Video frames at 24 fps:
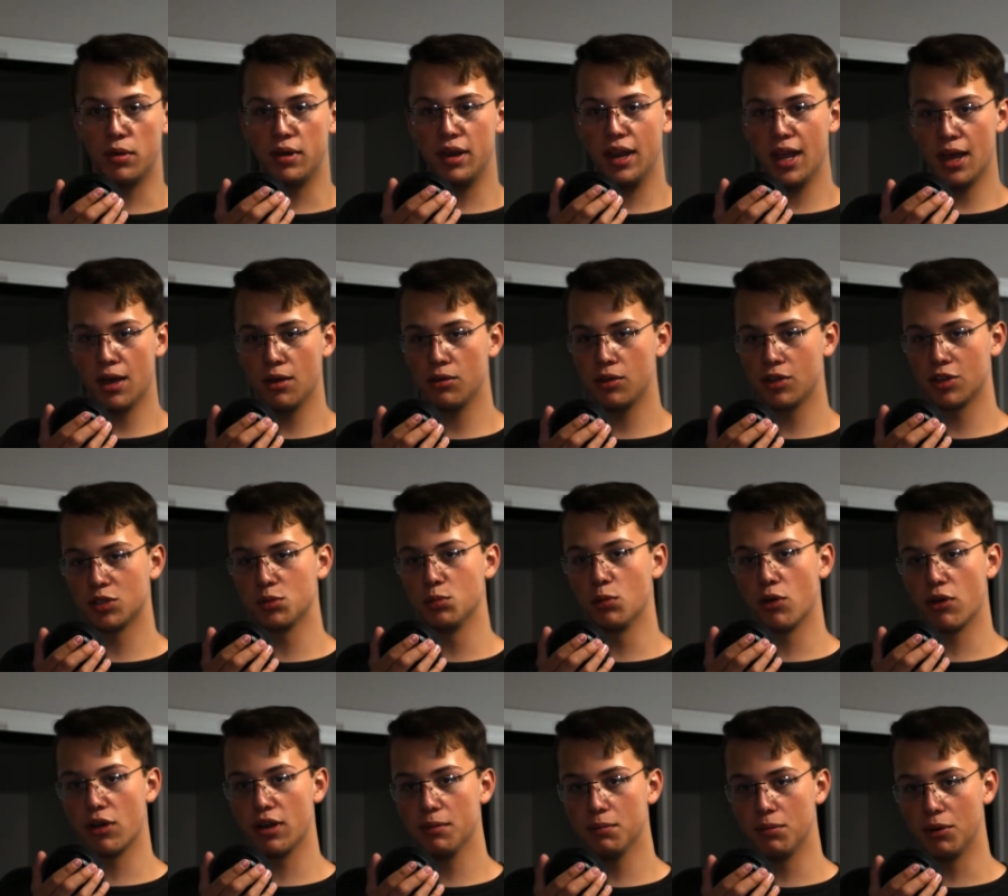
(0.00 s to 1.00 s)
now there's
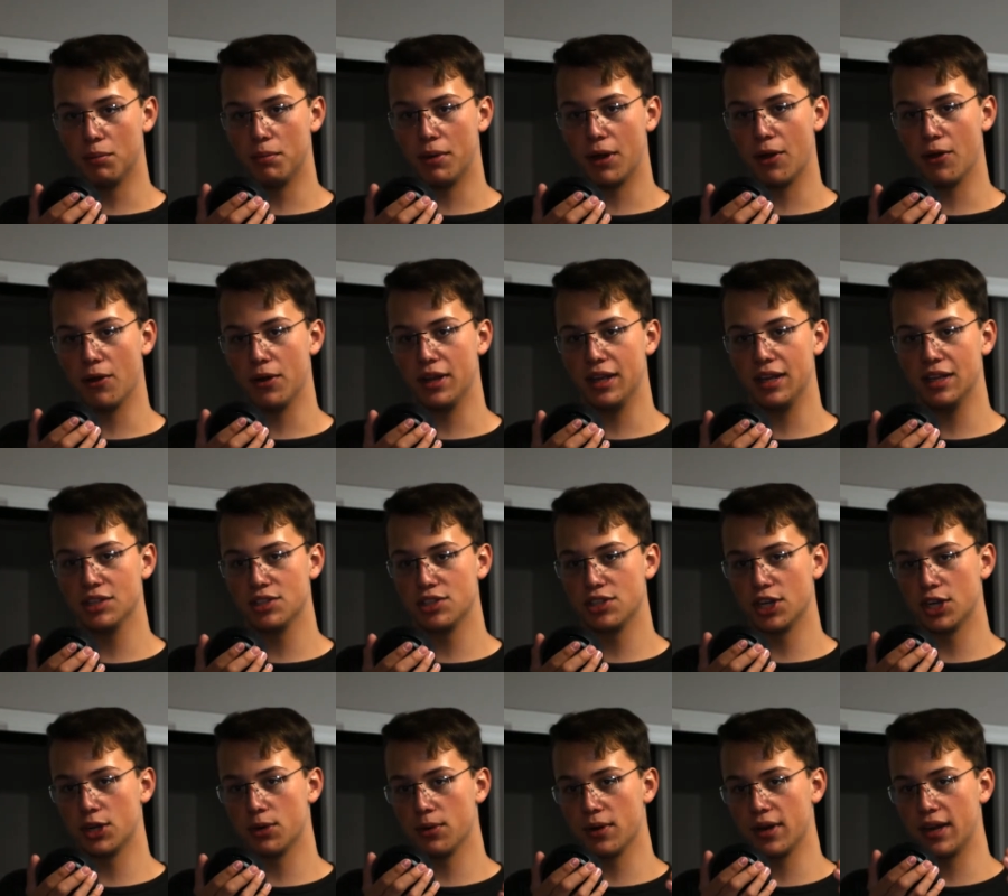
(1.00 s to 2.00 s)
more input parity
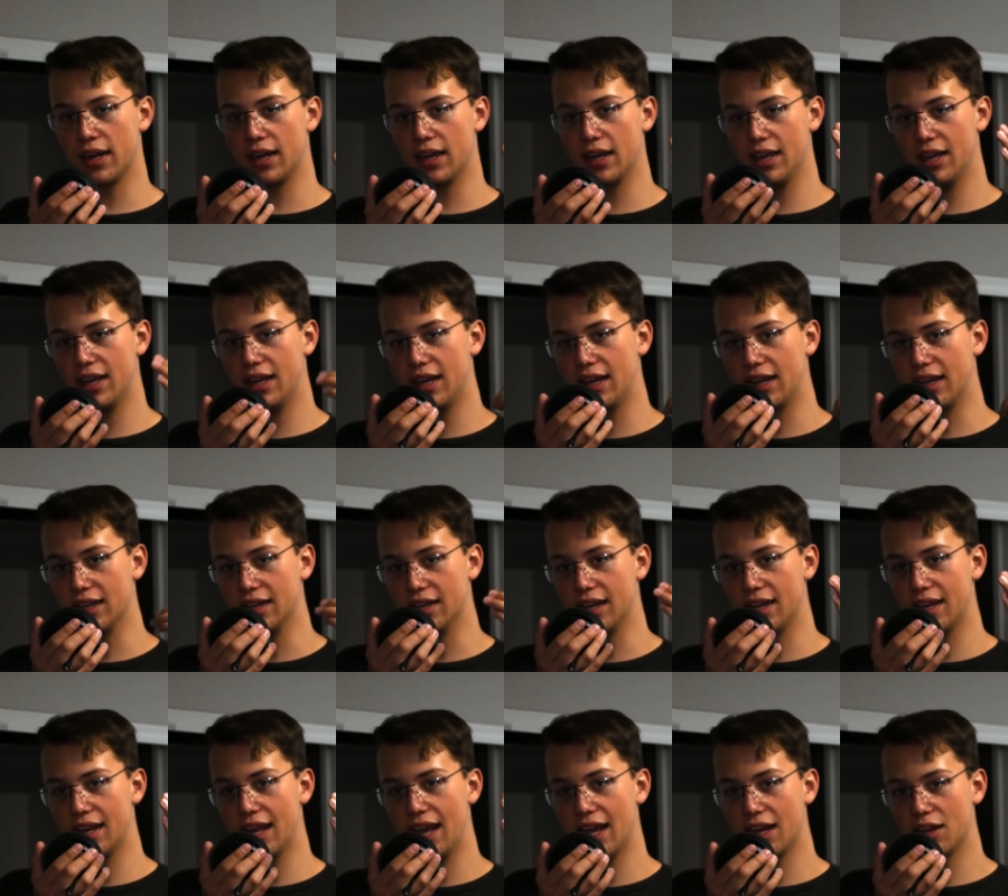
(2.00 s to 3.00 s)
considering it can
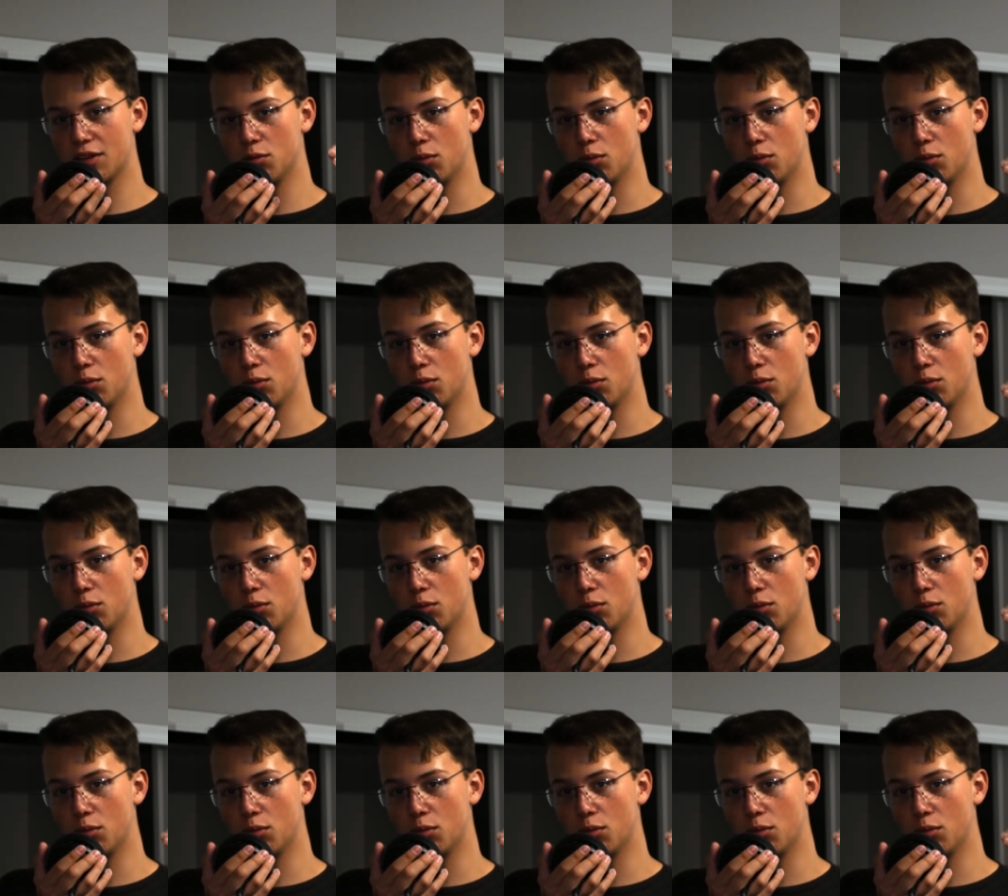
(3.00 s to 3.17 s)
detect